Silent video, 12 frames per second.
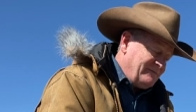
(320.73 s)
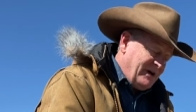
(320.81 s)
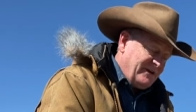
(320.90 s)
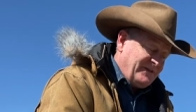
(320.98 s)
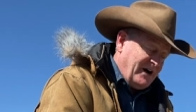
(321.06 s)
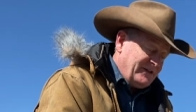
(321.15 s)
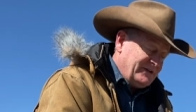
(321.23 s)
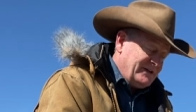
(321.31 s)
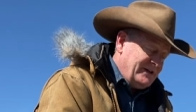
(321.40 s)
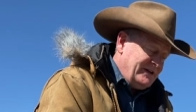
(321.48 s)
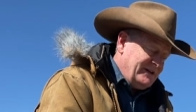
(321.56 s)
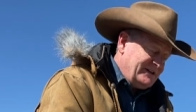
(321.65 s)
my father
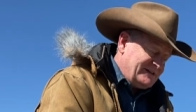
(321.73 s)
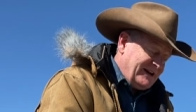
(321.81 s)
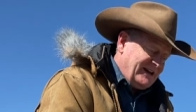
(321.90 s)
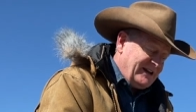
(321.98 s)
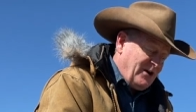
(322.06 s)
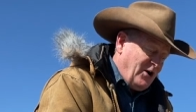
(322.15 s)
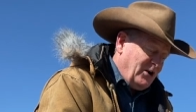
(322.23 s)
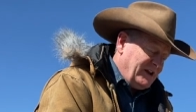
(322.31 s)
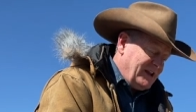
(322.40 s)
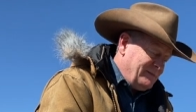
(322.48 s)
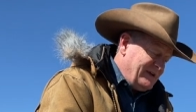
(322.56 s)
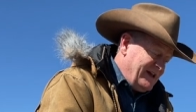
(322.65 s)
steadily hauling
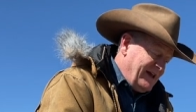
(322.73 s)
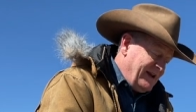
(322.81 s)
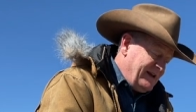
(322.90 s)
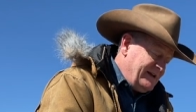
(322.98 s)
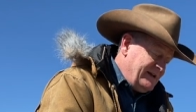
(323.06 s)
him in.